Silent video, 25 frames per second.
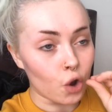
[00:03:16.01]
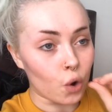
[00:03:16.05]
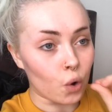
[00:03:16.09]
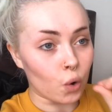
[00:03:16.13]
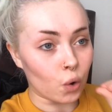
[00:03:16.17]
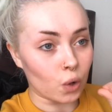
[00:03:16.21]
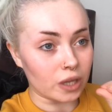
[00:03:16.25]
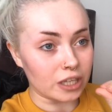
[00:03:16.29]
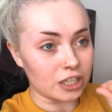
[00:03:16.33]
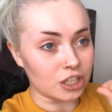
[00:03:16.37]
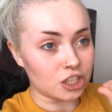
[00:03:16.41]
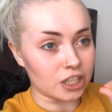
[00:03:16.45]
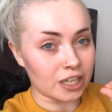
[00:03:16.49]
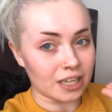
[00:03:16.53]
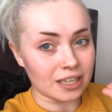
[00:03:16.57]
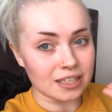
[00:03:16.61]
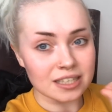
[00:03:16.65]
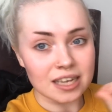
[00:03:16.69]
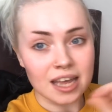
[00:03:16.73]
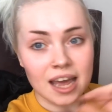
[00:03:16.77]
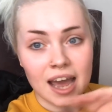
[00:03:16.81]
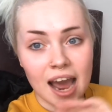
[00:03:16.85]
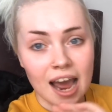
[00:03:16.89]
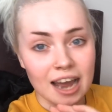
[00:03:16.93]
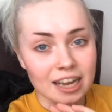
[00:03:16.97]
Holy
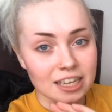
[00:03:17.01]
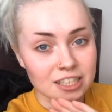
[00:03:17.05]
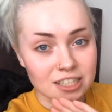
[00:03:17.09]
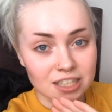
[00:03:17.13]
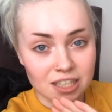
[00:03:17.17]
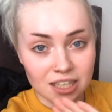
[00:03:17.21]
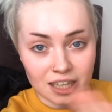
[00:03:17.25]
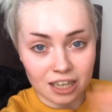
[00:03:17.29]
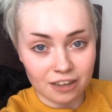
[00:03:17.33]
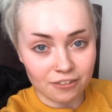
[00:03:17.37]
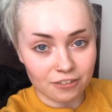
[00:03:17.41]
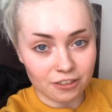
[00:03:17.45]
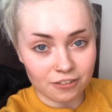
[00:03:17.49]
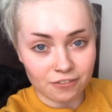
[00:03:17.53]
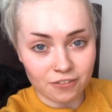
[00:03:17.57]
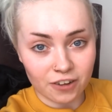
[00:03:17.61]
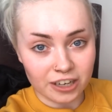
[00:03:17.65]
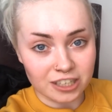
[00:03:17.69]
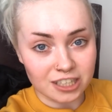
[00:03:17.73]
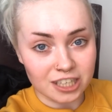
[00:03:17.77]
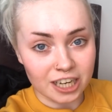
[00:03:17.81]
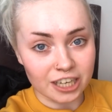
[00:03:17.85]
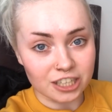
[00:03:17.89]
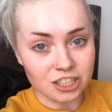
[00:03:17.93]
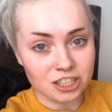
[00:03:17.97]
shit, I still love the
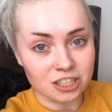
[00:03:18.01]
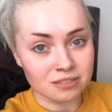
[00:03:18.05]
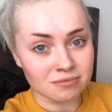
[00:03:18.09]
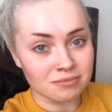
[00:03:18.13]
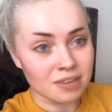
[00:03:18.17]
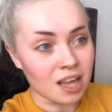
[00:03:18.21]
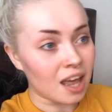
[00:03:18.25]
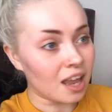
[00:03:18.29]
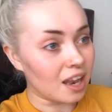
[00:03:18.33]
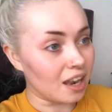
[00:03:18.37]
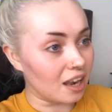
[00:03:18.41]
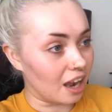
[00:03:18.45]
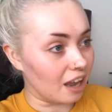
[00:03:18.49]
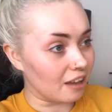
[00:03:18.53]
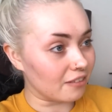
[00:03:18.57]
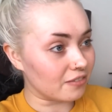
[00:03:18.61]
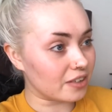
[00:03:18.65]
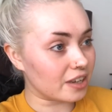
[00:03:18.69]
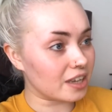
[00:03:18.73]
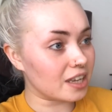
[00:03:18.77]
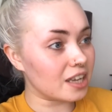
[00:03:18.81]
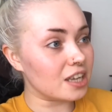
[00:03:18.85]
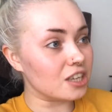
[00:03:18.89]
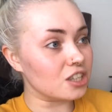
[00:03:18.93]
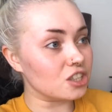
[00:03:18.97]
foundation, love
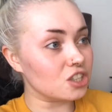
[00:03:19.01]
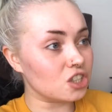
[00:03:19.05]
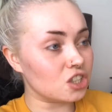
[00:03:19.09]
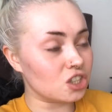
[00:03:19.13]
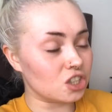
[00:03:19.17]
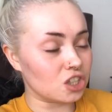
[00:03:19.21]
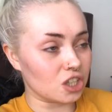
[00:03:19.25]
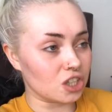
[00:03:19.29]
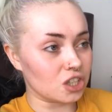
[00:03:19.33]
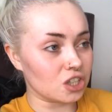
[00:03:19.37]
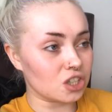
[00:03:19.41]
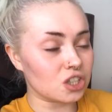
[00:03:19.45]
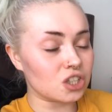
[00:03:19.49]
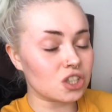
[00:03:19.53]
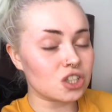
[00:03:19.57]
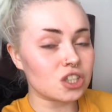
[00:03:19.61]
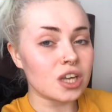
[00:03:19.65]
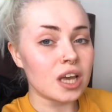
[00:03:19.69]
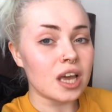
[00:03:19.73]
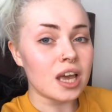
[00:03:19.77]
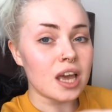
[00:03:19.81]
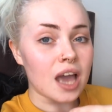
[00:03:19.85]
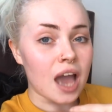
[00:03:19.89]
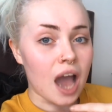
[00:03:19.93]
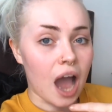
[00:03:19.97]
it. It's just
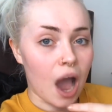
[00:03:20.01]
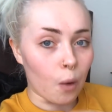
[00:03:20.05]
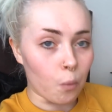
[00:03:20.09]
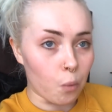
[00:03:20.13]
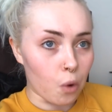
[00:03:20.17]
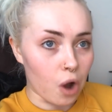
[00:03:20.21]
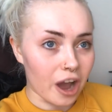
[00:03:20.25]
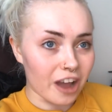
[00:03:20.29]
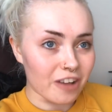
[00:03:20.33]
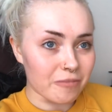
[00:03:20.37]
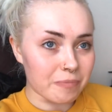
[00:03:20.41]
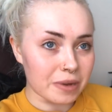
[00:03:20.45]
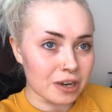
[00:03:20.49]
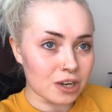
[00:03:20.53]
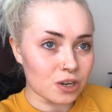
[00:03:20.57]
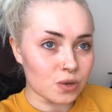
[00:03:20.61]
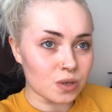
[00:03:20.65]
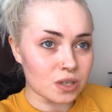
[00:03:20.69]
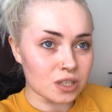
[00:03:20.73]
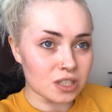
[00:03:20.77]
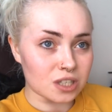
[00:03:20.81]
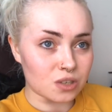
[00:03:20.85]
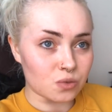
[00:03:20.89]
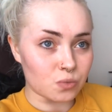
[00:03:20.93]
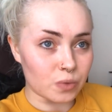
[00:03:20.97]
what I've been
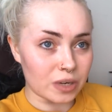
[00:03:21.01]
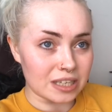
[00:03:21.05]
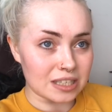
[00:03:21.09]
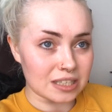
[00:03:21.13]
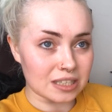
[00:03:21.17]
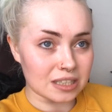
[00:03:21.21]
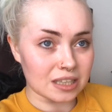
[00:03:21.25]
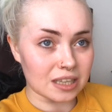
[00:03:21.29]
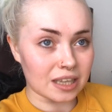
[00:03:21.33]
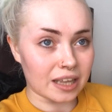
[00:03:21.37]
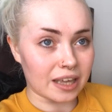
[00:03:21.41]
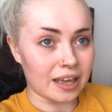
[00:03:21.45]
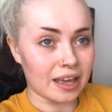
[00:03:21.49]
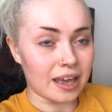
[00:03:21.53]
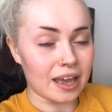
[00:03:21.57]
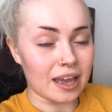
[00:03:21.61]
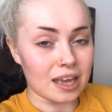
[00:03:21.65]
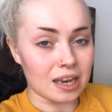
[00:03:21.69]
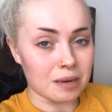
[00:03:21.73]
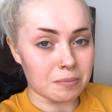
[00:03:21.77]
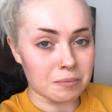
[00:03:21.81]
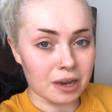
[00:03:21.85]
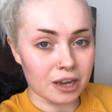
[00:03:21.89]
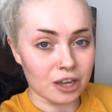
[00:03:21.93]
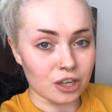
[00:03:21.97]
noticing recently
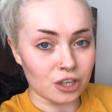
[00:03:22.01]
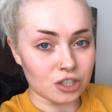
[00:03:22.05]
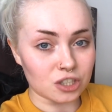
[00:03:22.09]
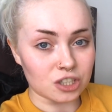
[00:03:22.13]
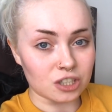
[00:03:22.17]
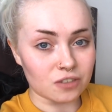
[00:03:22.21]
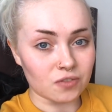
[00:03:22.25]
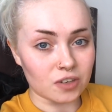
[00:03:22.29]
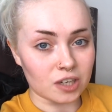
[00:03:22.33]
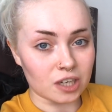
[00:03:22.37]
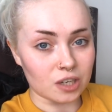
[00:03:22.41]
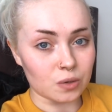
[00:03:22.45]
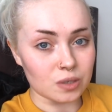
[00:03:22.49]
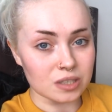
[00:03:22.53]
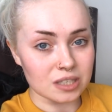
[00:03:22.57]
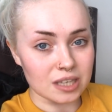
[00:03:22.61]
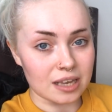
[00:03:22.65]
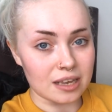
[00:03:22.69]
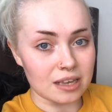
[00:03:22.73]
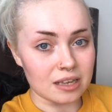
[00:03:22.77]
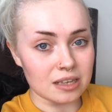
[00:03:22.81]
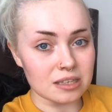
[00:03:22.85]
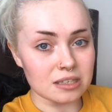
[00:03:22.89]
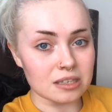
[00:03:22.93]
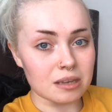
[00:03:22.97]
in my YouTube videos
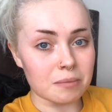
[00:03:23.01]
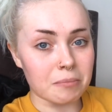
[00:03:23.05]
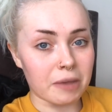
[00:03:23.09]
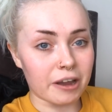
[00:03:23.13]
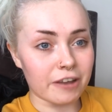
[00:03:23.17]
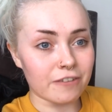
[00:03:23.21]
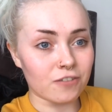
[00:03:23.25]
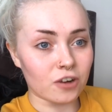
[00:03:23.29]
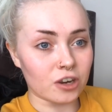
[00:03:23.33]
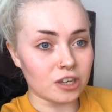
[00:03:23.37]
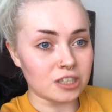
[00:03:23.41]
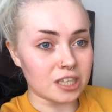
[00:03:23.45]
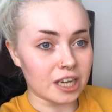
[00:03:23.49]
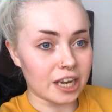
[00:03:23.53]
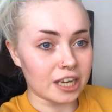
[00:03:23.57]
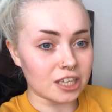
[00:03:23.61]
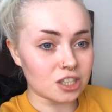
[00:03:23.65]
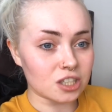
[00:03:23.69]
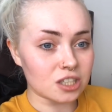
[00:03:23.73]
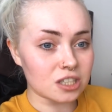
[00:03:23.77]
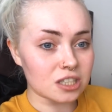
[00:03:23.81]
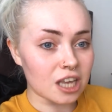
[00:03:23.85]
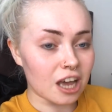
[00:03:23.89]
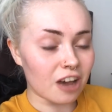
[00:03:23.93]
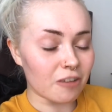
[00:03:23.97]
is my
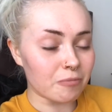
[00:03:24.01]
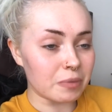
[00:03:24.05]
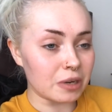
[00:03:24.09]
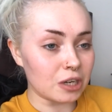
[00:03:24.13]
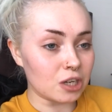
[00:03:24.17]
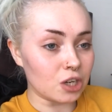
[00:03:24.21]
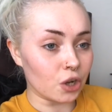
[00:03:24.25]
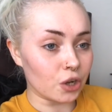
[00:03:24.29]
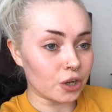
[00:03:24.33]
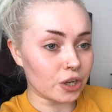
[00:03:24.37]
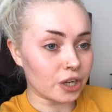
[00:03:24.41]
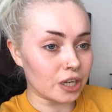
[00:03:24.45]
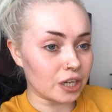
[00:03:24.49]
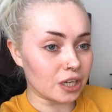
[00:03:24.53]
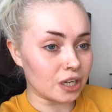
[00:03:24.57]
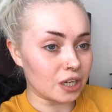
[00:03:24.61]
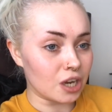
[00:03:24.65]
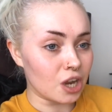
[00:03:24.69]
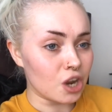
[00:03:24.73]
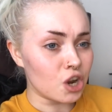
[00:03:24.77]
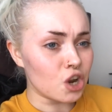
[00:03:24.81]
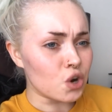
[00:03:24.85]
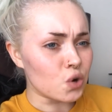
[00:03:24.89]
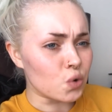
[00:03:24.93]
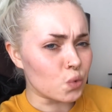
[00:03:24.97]
foundations have been
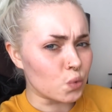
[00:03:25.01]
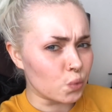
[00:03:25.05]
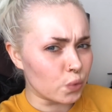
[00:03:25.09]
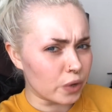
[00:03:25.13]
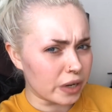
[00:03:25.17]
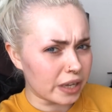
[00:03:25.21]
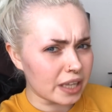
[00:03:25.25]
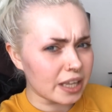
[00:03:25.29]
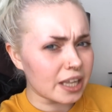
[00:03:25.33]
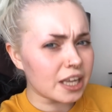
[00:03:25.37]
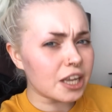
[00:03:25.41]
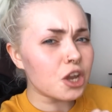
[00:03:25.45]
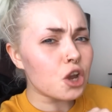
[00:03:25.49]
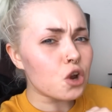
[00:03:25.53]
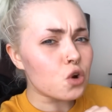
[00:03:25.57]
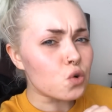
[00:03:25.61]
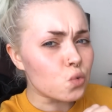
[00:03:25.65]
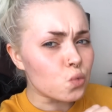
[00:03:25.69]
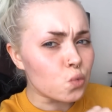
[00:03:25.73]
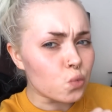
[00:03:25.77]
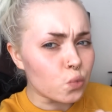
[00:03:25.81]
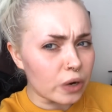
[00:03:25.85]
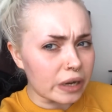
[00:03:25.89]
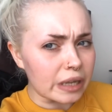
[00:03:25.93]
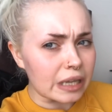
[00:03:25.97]
looking really,
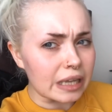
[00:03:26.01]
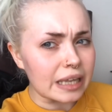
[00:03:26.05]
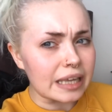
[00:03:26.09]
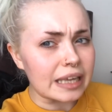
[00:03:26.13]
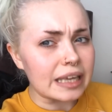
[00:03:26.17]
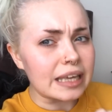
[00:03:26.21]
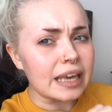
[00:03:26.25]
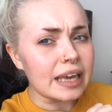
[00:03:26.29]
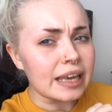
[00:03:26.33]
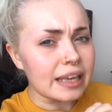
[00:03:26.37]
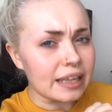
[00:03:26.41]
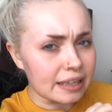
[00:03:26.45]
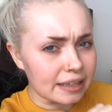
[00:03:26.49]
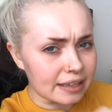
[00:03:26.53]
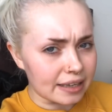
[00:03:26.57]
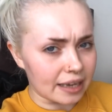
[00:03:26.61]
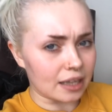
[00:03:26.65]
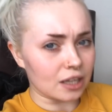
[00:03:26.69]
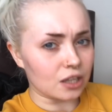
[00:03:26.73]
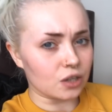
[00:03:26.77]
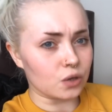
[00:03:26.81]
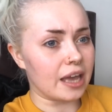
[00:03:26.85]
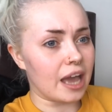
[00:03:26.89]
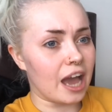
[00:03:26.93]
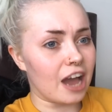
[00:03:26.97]
really yellow.